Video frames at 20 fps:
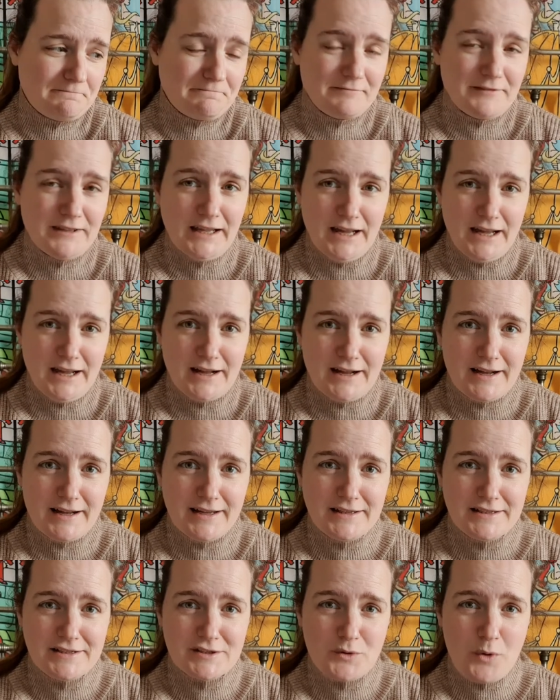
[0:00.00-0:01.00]
yeah,
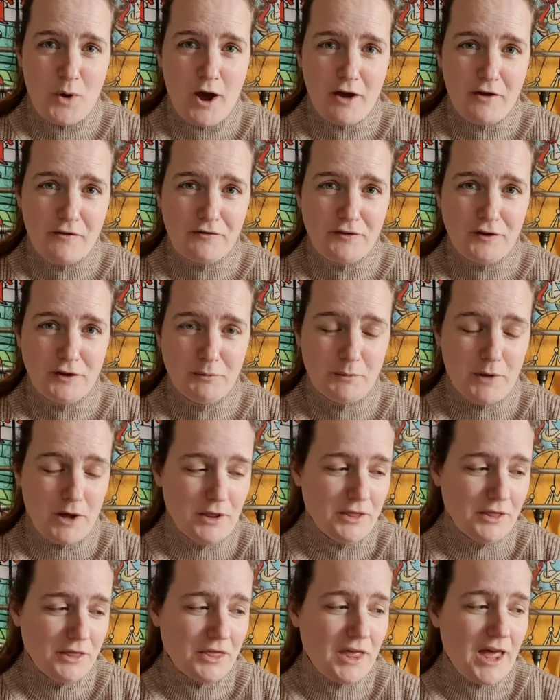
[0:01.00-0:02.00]
it's quite a full
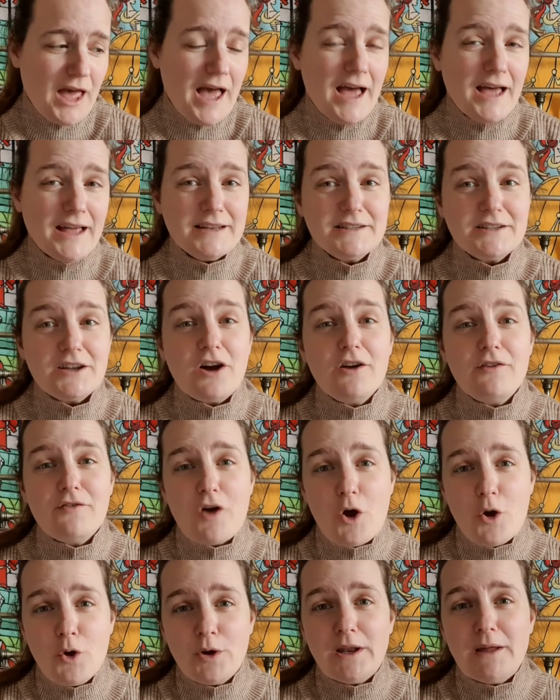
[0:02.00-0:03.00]
month and I've
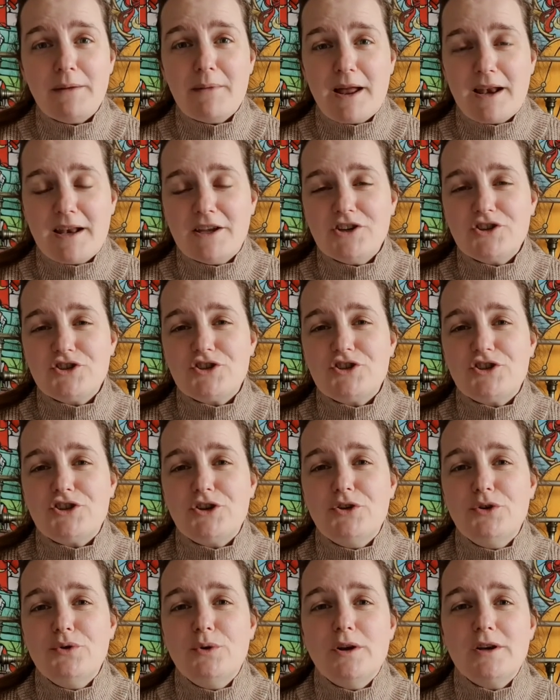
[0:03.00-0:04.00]
only managed
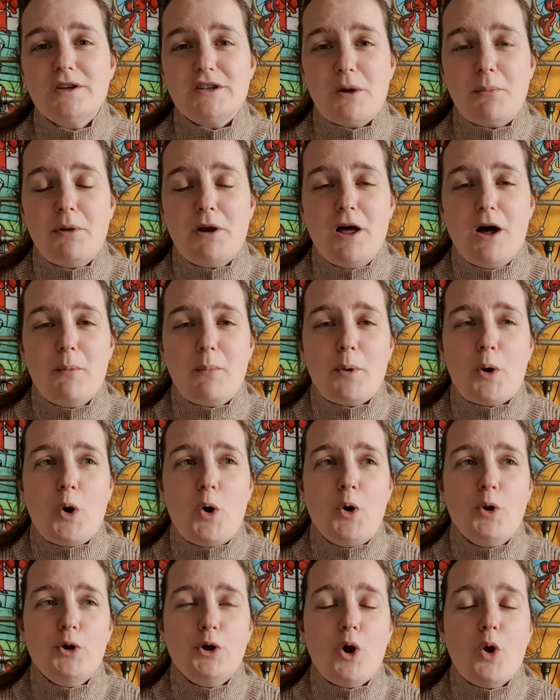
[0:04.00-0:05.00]
to double up
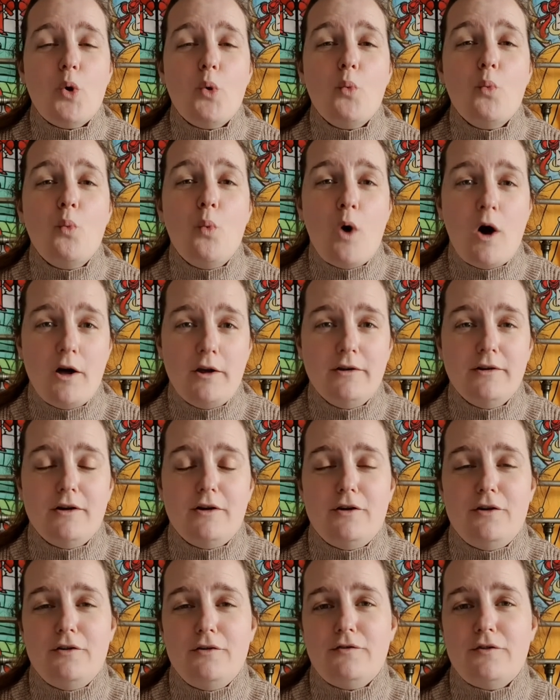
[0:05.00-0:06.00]
on one
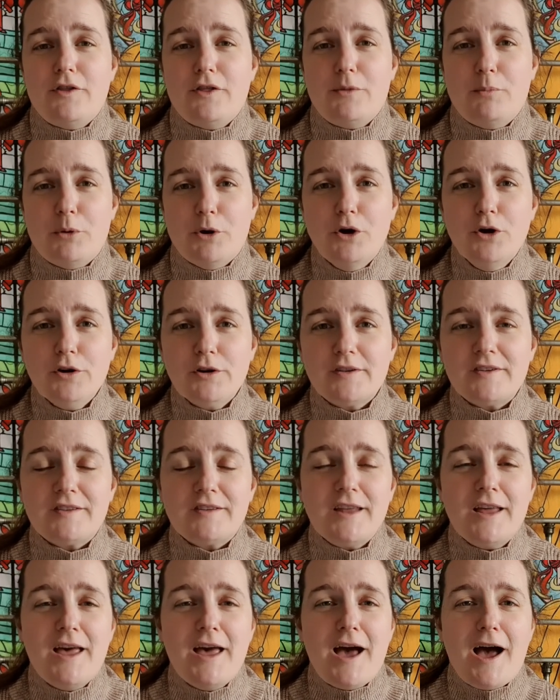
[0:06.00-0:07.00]
of the books,
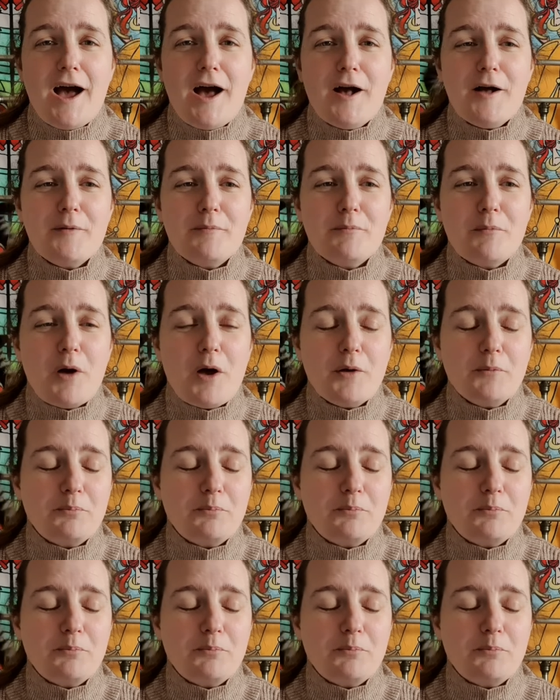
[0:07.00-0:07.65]
um,